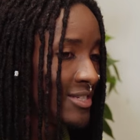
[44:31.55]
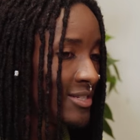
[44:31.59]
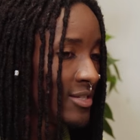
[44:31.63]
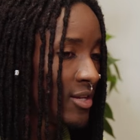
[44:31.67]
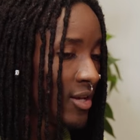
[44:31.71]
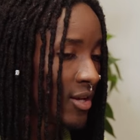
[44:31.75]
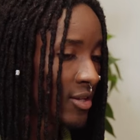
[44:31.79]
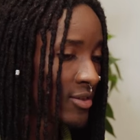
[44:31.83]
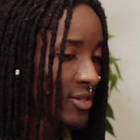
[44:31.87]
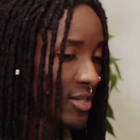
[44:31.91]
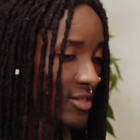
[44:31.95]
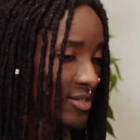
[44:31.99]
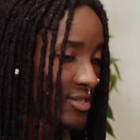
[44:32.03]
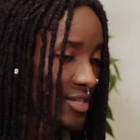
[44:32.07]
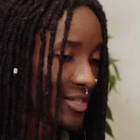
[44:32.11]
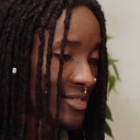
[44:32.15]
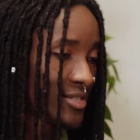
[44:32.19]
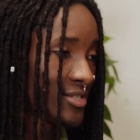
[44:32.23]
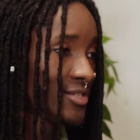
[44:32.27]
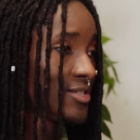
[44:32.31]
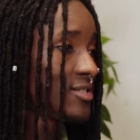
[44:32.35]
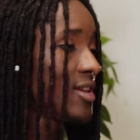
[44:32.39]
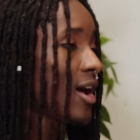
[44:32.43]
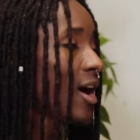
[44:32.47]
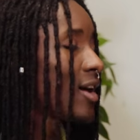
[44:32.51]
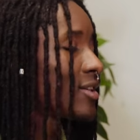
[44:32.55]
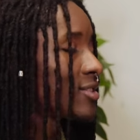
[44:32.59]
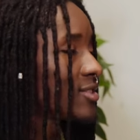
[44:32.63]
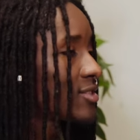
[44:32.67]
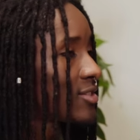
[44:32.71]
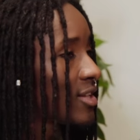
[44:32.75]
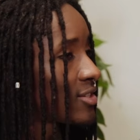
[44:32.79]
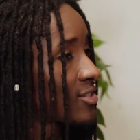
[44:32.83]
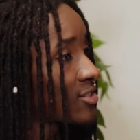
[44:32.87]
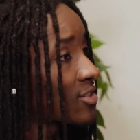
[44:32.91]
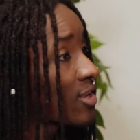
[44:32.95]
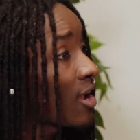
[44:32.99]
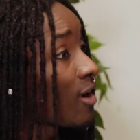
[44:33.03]
There's this dust
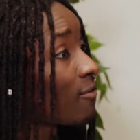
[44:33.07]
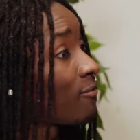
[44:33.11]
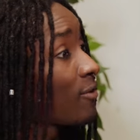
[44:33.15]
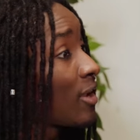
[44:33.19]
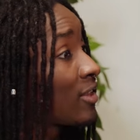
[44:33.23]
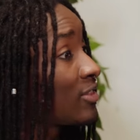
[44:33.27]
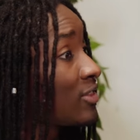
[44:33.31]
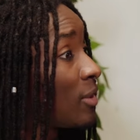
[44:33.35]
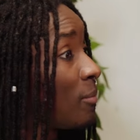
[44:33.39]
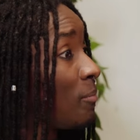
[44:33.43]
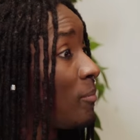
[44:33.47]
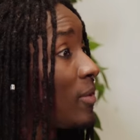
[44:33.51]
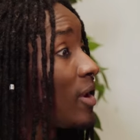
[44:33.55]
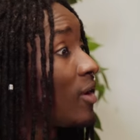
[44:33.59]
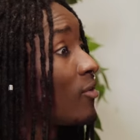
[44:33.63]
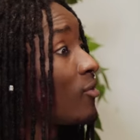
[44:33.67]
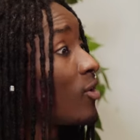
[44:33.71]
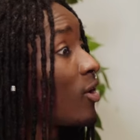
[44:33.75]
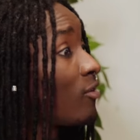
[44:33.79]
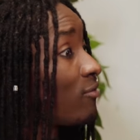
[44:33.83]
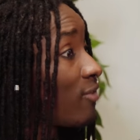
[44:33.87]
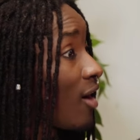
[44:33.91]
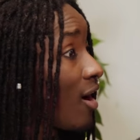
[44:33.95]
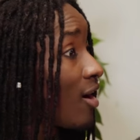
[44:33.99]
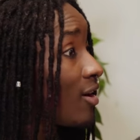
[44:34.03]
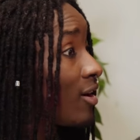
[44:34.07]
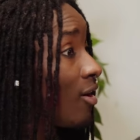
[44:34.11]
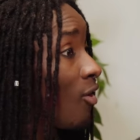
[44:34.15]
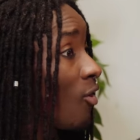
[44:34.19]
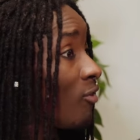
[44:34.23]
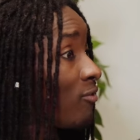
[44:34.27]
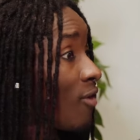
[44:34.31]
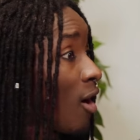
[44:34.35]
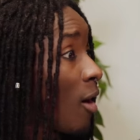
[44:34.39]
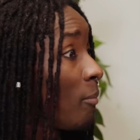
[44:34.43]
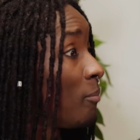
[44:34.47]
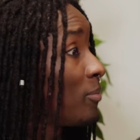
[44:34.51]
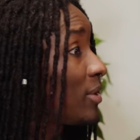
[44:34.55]
that's covering the mirror
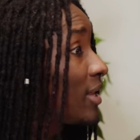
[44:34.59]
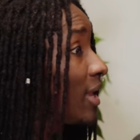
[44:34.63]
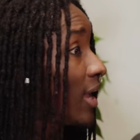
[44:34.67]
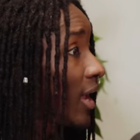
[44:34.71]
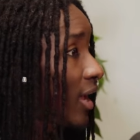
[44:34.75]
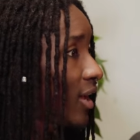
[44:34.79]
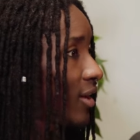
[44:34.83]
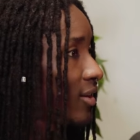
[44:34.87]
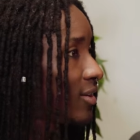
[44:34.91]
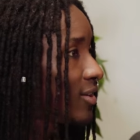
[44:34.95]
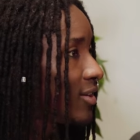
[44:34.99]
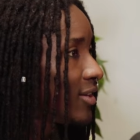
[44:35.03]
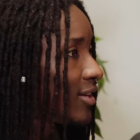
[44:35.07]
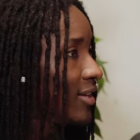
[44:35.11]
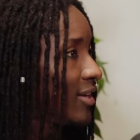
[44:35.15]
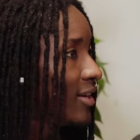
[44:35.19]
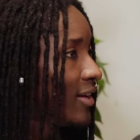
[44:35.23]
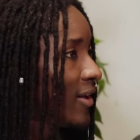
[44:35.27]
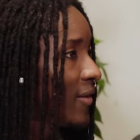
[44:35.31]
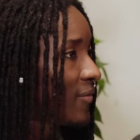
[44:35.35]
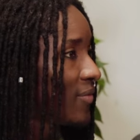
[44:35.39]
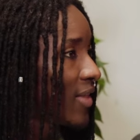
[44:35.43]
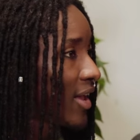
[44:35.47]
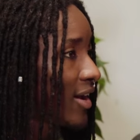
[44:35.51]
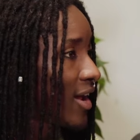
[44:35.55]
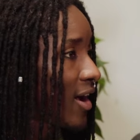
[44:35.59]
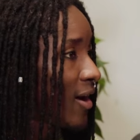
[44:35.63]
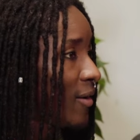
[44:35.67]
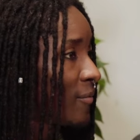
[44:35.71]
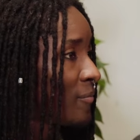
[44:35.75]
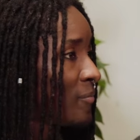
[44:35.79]
of our being that